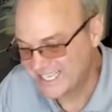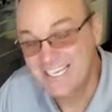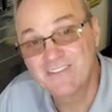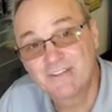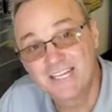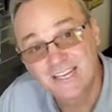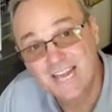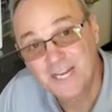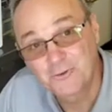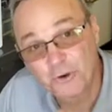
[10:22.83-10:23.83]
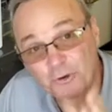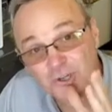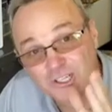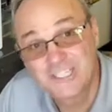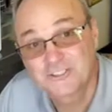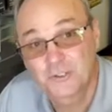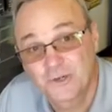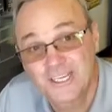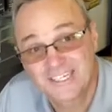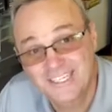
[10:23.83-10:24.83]
and even
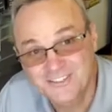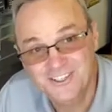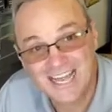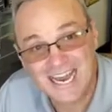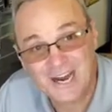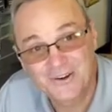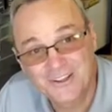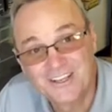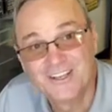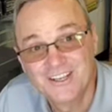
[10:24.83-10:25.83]
nitroglycerin is allowed